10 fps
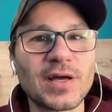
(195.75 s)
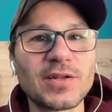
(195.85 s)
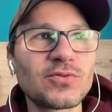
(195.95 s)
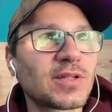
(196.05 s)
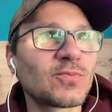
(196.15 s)
I
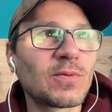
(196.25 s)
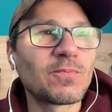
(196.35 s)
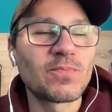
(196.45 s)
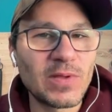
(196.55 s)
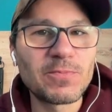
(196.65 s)
know that when
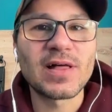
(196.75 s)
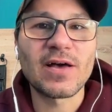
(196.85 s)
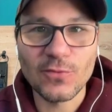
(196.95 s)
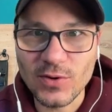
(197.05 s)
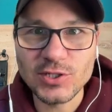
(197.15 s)
people
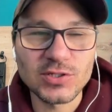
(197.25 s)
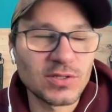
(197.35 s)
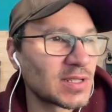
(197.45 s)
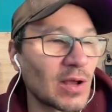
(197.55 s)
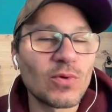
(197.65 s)
have
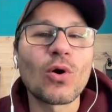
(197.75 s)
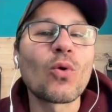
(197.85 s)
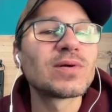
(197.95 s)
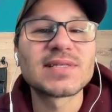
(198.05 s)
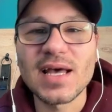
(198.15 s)
questions, and I will
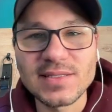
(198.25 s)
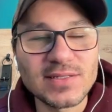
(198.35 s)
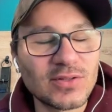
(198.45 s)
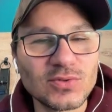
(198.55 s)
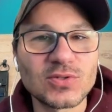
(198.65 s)
always answer
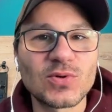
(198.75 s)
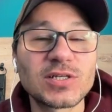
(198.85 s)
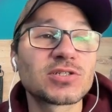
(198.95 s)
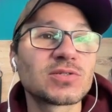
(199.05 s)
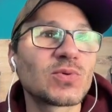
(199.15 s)
those
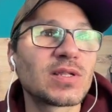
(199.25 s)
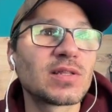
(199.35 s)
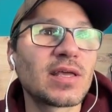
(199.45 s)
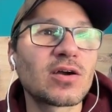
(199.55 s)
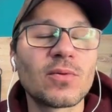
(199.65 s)
questions when
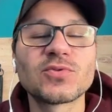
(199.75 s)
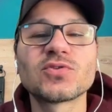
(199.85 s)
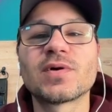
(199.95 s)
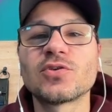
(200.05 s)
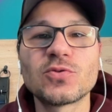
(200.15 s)
they come to
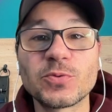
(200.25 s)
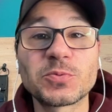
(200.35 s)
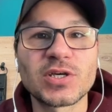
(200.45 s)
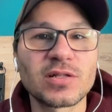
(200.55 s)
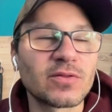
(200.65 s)
my YouTube
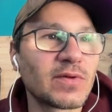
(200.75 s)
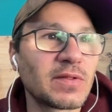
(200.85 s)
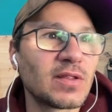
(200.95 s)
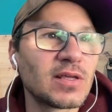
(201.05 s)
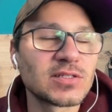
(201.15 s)
channel
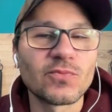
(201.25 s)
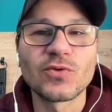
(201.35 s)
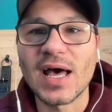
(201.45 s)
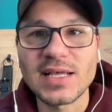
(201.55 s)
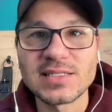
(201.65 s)
and
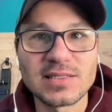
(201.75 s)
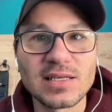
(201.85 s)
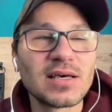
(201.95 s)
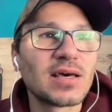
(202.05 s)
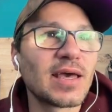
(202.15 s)
someone asks
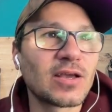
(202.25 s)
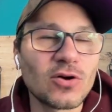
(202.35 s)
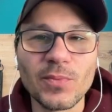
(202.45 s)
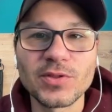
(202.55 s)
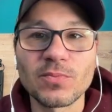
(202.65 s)
a
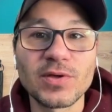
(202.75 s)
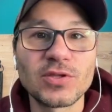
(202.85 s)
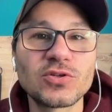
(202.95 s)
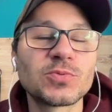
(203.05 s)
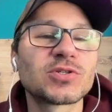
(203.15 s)
comment on my
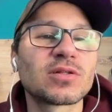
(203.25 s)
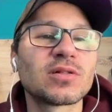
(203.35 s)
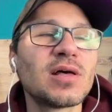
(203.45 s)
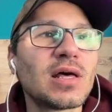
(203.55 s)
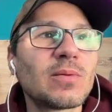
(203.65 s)
YouTube channel.
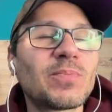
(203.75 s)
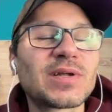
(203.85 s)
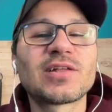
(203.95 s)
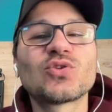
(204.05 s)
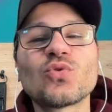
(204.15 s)
But
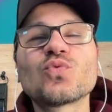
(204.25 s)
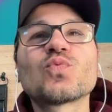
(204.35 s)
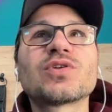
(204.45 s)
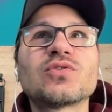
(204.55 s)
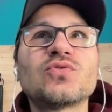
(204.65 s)
I don't
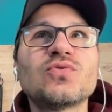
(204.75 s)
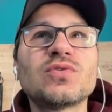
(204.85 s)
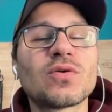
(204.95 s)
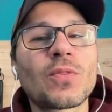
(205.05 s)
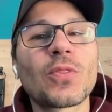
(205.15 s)
want to do
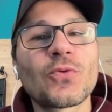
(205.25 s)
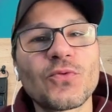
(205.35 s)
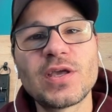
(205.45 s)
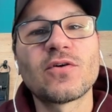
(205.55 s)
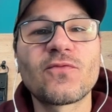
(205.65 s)
it on
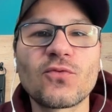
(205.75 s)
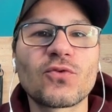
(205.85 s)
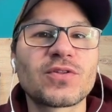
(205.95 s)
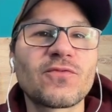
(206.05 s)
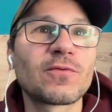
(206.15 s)
three or four
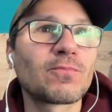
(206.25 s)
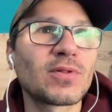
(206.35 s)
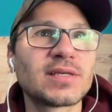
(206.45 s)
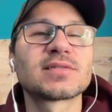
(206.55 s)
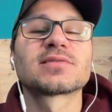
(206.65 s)
different
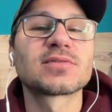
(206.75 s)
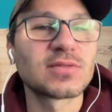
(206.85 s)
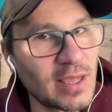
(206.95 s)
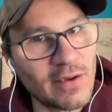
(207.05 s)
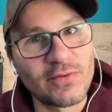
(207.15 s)
places
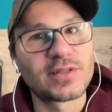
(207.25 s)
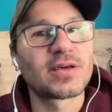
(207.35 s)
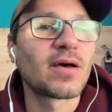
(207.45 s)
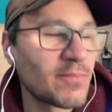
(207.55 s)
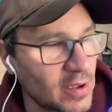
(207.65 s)
every
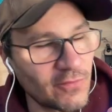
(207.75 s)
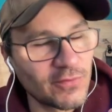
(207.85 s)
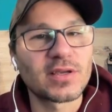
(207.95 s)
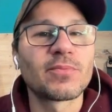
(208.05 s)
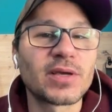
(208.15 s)
time
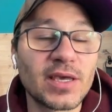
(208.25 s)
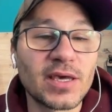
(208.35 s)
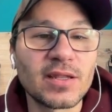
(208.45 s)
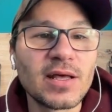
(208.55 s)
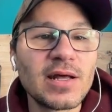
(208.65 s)

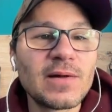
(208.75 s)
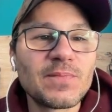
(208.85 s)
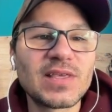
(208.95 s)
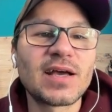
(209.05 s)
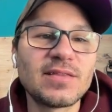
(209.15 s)
again.
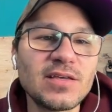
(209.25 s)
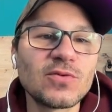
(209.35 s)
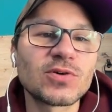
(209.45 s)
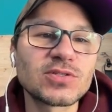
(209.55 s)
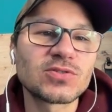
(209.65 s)
The idea
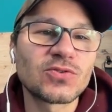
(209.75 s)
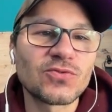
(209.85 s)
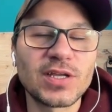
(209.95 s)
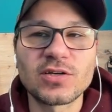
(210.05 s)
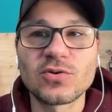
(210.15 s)
was to
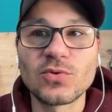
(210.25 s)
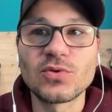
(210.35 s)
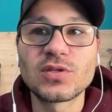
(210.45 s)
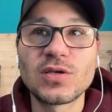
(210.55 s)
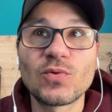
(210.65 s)
create a
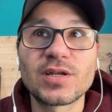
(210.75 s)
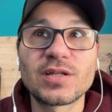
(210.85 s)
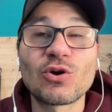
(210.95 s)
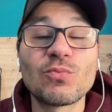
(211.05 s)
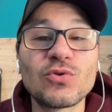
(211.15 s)
community where the
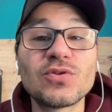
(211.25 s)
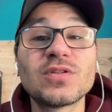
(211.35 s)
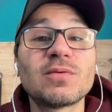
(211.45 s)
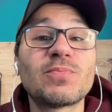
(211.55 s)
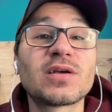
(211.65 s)

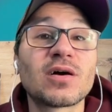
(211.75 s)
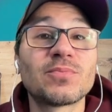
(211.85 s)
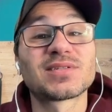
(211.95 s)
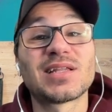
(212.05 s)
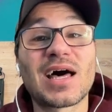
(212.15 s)
community
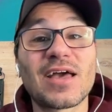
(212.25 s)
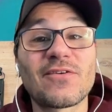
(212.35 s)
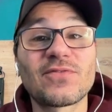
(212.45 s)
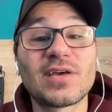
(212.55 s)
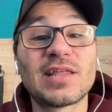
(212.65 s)
becomes
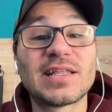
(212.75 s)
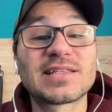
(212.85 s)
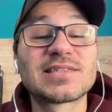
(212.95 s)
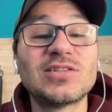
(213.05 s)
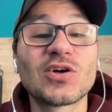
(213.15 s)
alive and
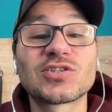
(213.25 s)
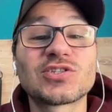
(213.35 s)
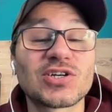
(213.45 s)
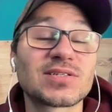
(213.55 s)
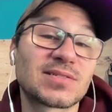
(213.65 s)
it's not
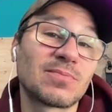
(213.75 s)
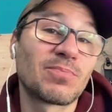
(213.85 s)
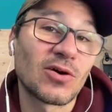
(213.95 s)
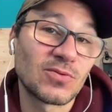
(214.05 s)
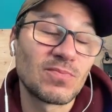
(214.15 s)
just
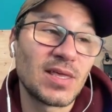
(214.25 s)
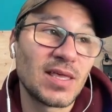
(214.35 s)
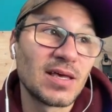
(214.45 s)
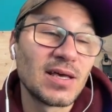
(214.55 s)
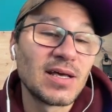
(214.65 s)
about
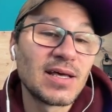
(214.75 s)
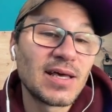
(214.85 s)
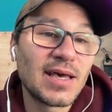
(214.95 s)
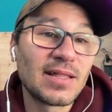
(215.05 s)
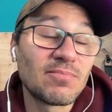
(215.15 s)
me.
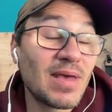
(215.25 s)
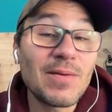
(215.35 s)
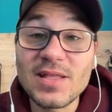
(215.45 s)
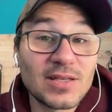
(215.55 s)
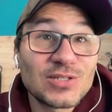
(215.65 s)
And
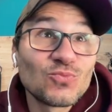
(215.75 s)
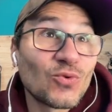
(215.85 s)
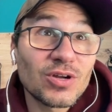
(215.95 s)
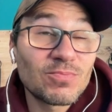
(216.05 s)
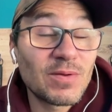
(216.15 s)
maybe it doesn't
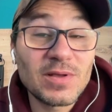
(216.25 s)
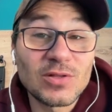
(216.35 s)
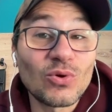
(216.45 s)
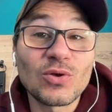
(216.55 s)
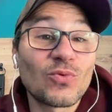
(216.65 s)
work. Maybe it
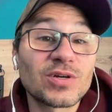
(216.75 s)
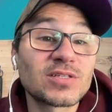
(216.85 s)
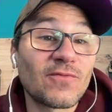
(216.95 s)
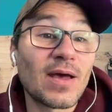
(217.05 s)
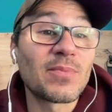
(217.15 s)
only works
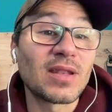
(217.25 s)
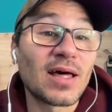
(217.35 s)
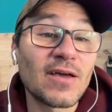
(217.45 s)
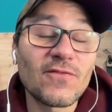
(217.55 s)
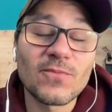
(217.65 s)
if I'm
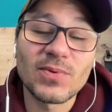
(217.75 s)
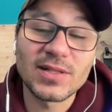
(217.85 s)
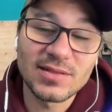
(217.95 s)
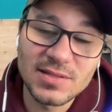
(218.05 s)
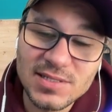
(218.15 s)
alive,
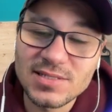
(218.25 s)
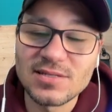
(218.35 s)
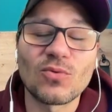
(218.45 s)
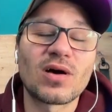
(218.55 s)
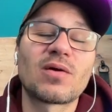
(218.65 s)
but this is
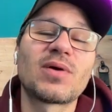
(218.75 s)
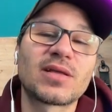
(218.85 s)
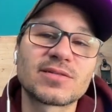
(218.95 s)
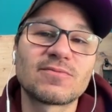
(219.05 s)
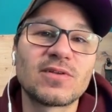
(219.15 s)
not why I make
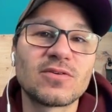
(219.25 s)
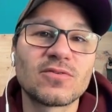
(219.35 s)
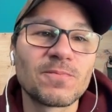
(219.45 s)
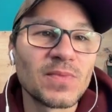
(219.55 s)
this video.